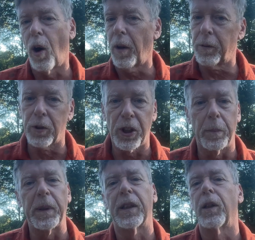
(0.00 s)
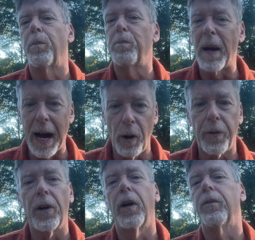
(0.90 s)
authorship in the
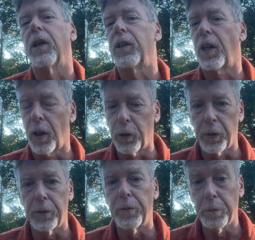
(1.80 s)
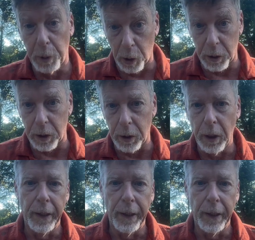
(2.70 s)
mouth of another person,